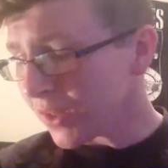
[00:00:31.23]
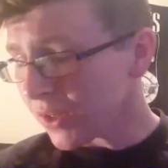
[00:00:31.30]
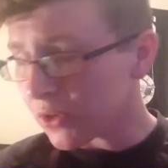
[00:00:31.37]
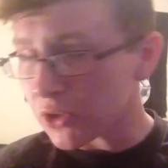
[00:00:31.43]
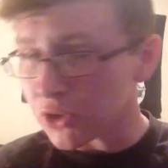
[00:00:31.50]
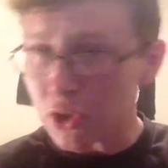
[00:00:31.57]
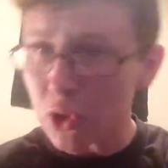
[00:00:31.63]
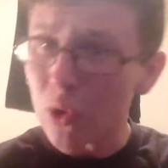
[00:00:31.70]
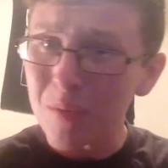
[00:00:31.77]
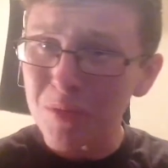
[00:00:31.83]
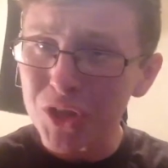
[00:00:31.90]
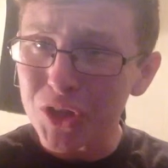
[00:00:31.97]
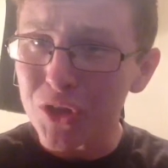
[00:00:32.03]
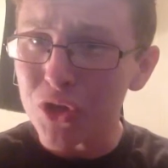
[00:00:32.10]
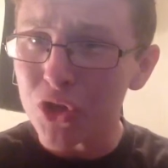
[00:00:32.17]
So I'm
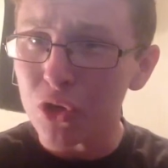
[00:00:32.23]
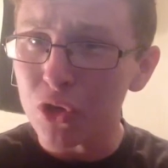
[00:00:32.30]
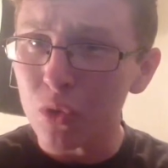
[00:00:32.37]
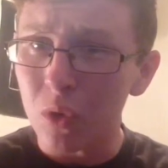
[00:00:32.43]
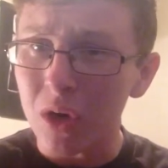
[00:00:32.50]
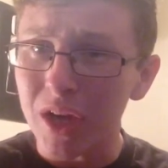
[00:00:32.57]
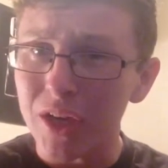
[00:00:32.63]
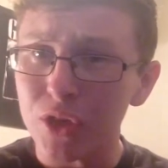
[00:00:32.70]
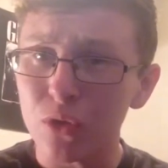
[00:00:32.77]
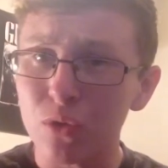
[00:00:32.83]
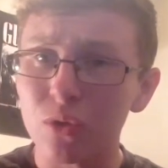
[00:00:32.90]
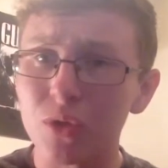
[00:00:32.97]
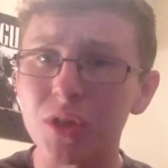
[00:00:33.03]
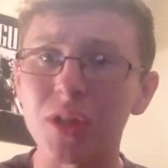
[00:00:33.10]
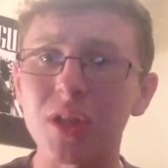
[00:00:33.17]
just going to show you what I
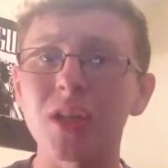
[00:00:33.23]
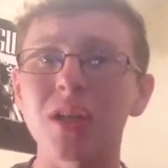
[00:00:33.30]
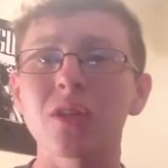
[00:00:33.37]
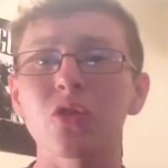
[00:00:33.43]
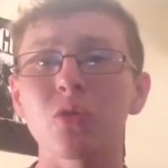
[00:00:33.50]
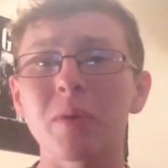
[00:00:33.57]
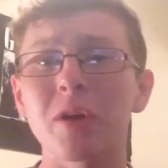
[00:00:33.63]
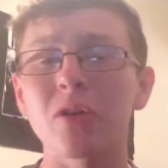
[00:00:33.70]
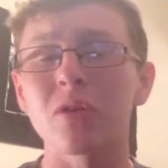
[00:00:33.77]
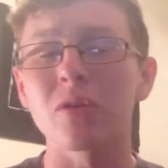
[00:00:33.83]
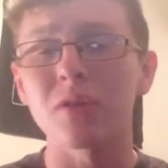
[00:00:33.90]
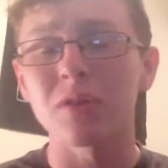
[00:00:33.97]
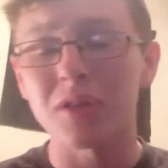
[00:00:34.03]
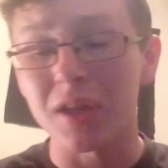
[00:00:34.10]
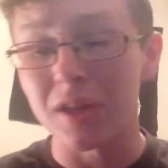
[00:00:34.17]
use to get a little better,
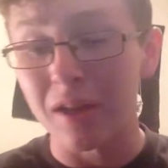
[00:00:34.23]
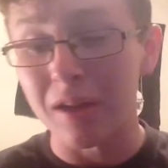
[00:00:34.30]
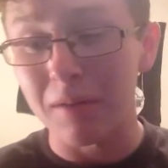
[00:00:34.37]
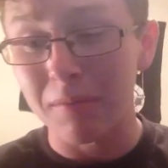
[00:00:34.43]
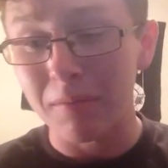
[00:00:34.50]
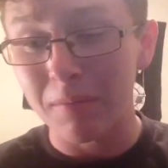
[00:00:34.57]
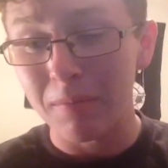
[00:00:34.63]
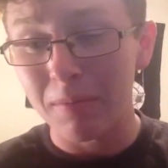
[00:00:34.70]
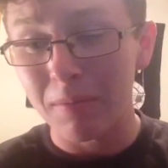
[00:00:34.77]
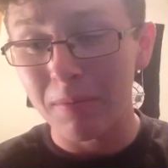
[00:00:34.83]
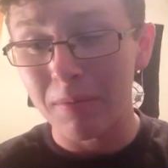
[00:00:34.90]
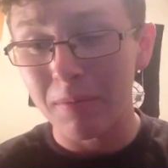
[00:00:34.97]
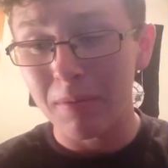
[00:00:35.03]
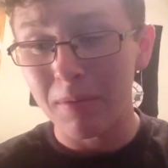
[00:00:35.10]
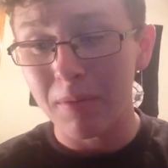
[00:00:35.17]
to
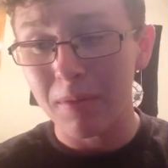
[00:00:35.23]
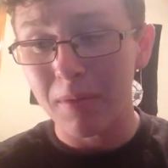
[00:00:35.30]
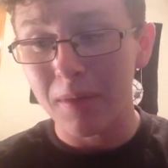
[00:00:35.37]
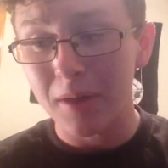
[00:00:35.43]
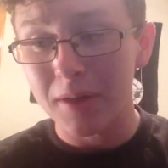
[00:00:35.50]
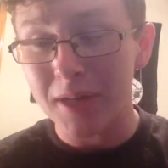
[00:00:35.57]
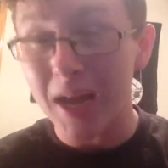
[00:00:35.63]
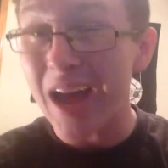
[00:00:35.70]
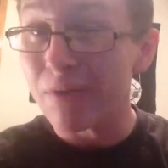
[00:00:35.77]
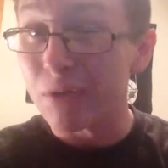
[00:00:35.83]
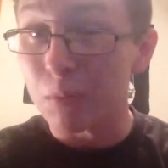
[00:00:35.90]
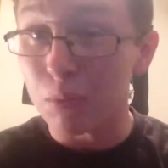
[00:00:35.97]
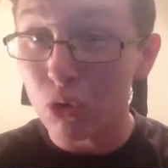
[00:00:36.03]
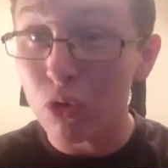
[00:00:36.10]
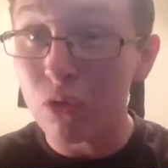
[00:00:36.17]
have
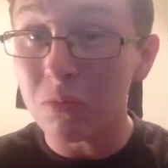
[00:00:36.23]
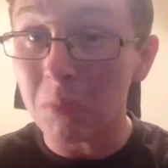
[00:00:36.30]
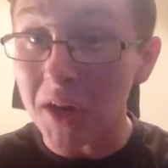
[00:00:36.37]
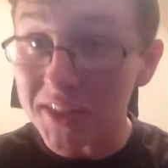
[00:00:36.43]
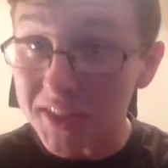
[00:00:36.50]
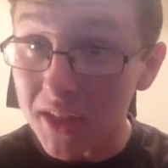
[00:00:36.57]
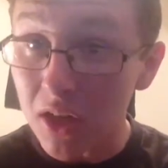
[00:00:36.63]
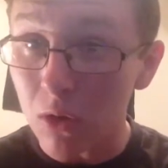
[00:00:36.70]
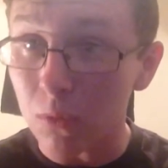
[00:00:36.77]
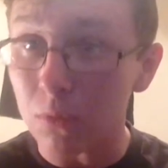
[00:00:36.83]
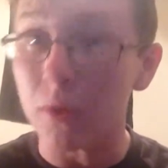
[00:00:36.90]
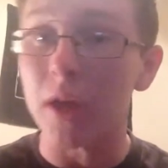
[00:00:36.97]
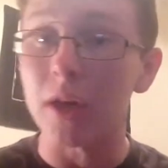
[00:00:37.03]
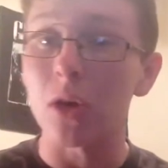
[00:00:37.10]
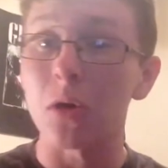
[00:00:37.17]
improved myself
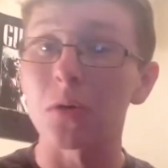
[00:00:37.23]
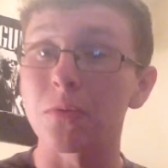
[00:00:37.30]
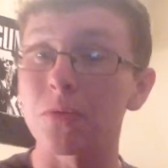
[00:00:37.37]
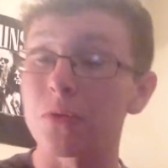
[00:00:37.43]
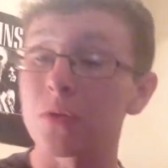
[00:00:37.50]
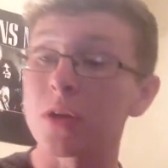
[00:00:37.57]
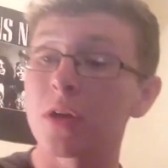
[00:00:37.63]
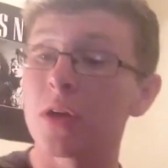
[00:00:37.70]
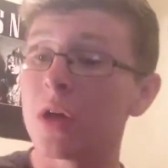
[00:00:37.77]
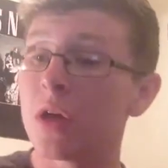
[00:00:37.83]
at Call of Duty.